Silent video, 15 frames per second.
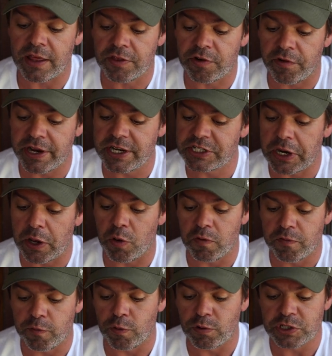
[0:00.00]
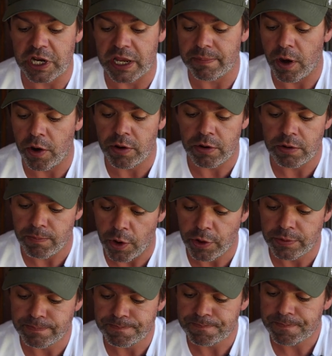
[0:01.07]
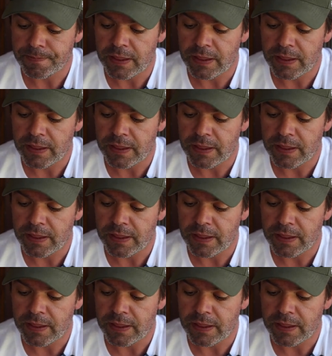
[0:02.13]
3G or 4G modem.